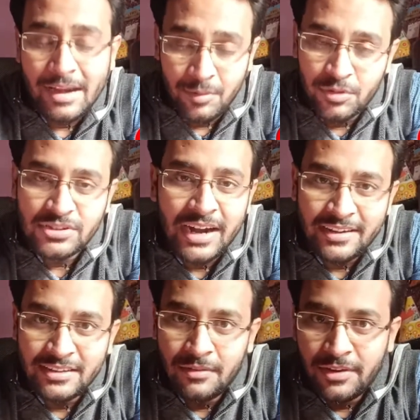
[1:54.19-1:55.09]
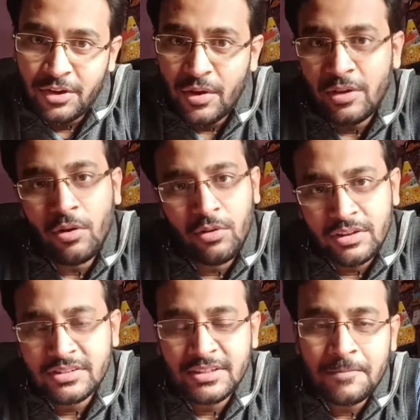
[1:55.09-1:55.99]
And before starting the video, I
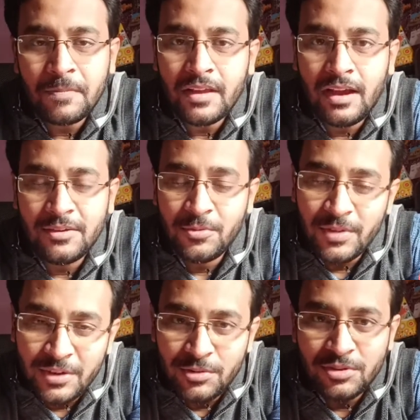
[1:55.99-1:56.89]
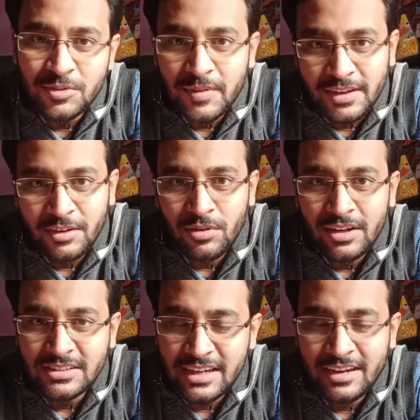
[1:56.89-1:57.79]
always say, if you are new to this
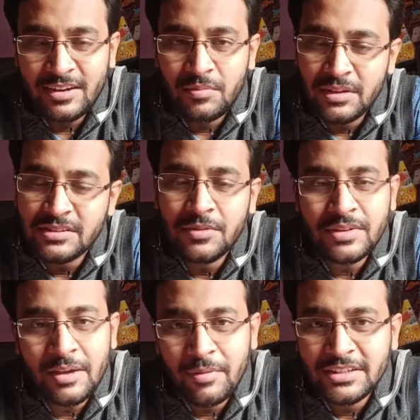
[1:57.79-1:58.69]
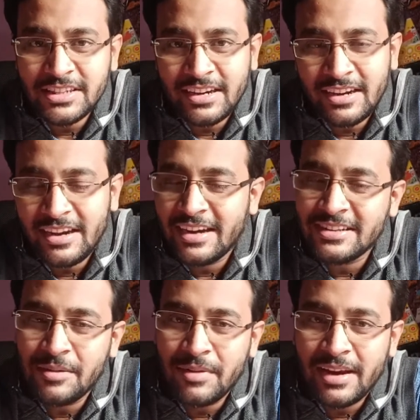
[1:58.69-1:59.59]
particular channel, please subscribe my channel and
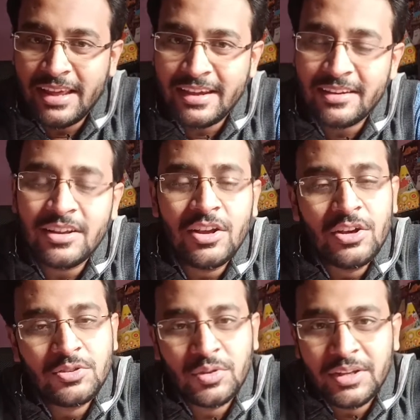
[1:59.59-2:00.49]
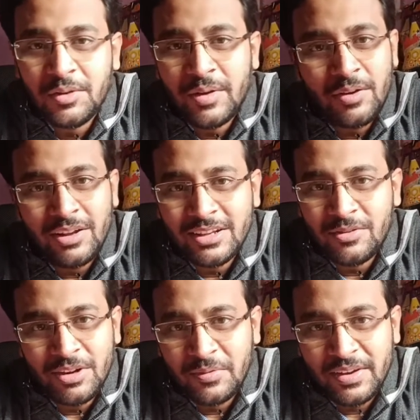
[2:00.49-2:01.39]
hit the bell icon so that you get all
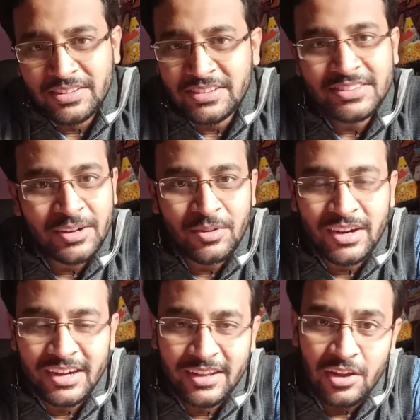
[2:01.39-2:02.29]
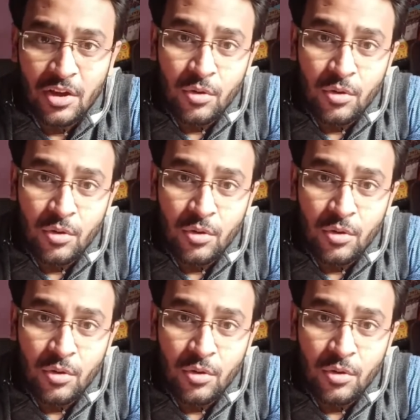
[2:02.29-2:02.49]
the notifications regularly.